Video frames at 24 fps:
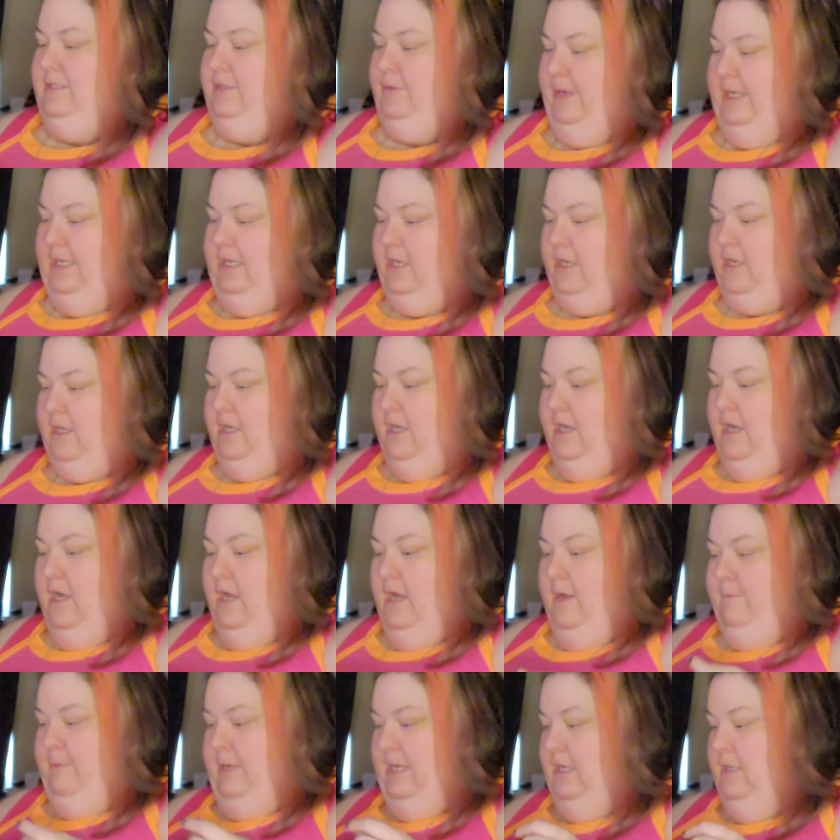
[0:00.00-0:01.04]
Squeaker,
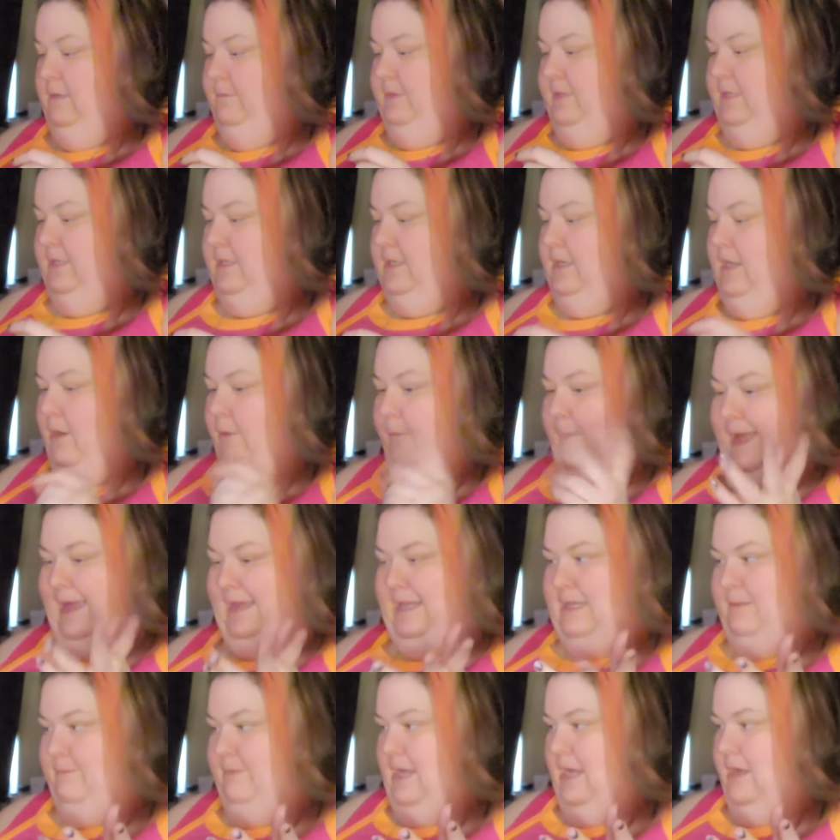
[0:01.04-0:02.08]
peanut butter,
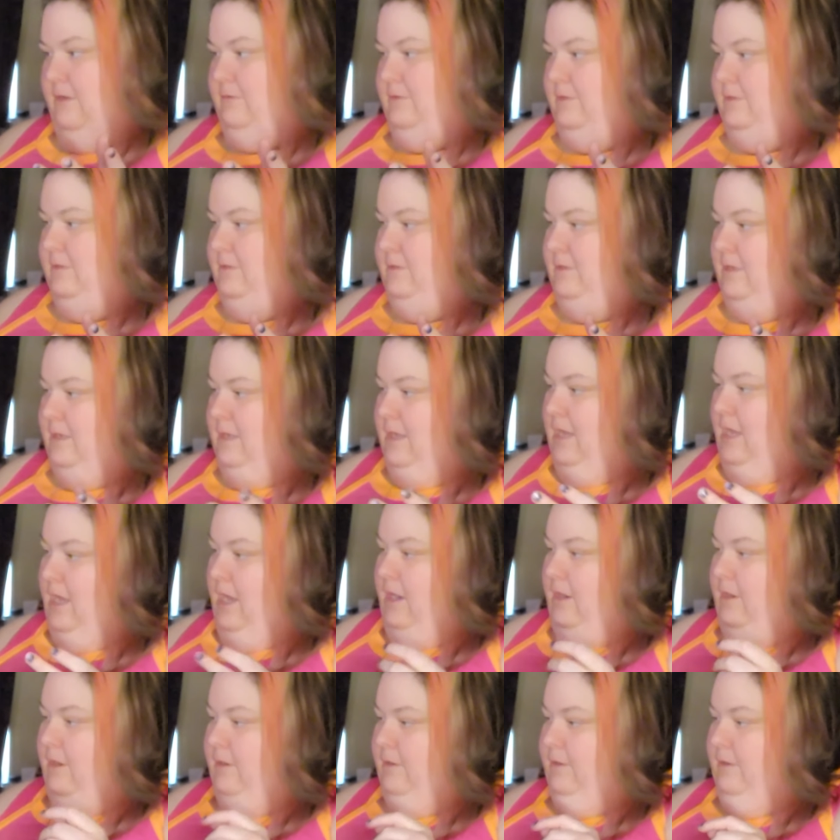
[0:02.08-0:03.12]
wacky bounce,
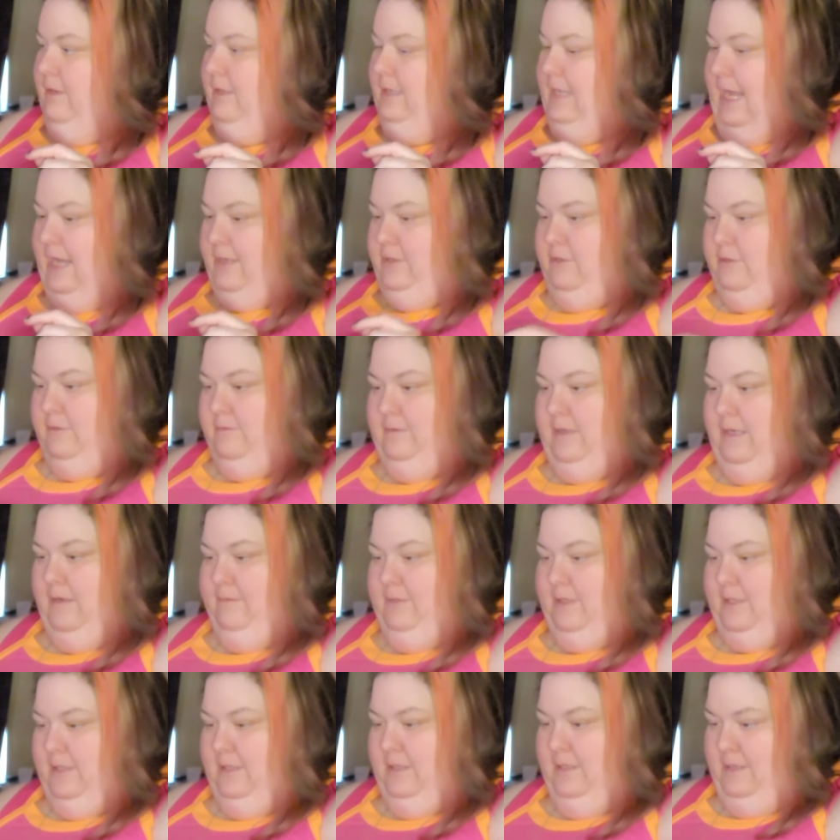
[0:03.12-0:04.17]
natural
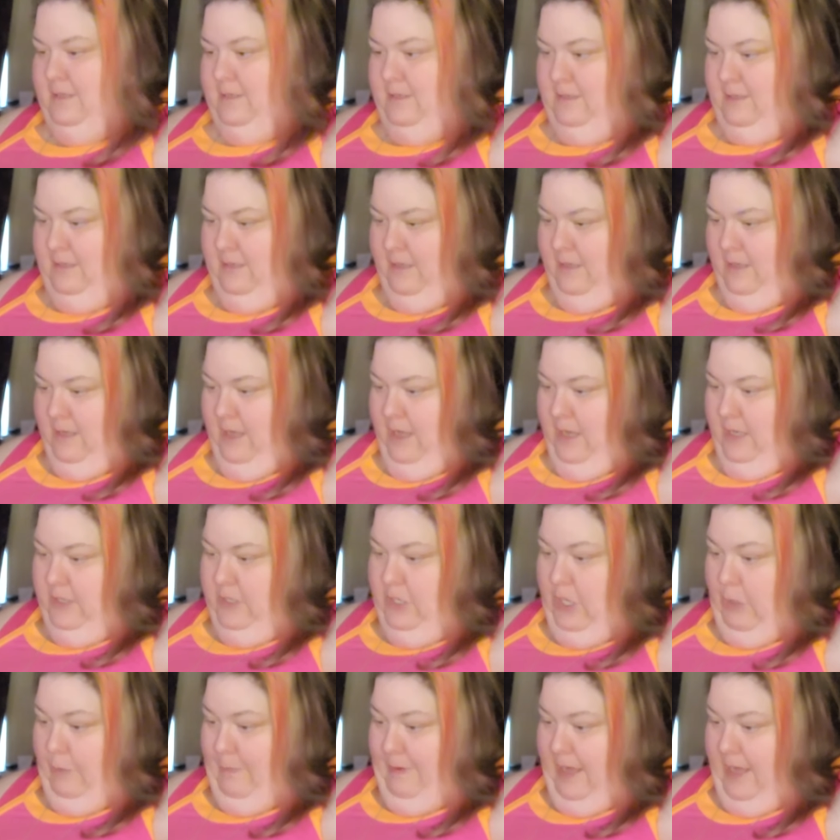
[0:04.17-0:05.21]
rubber.
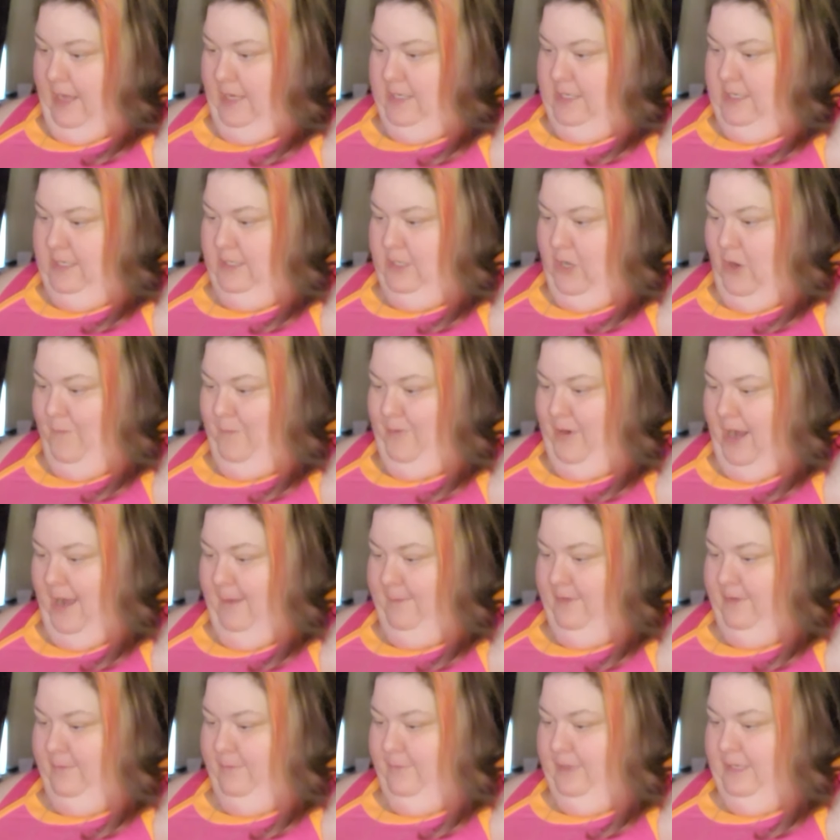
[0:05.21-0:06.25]
No body, no
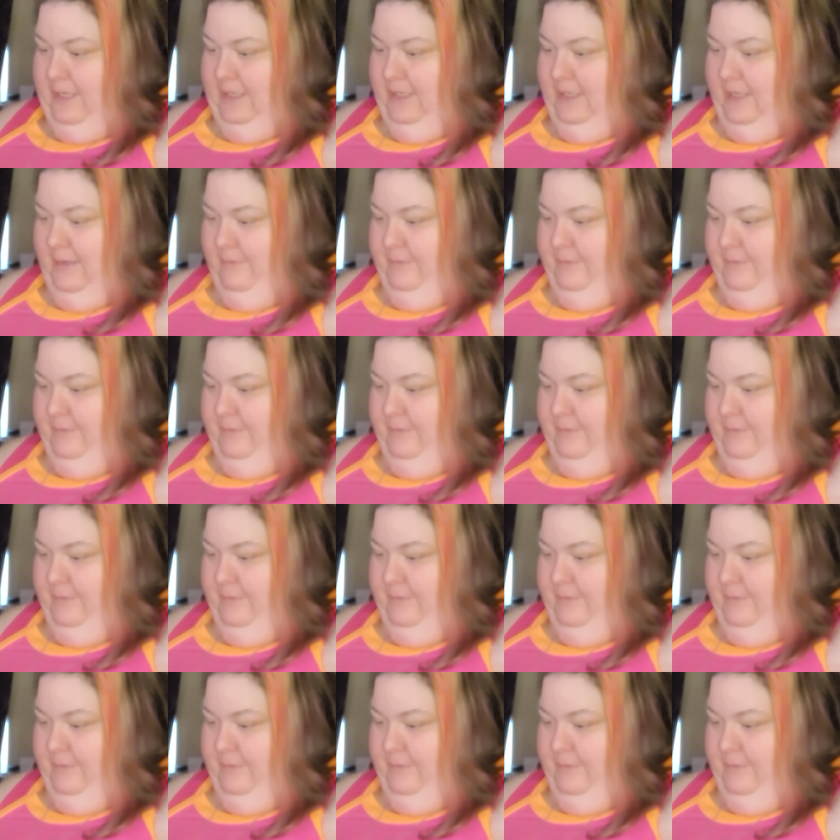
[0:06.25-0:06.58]
problem when it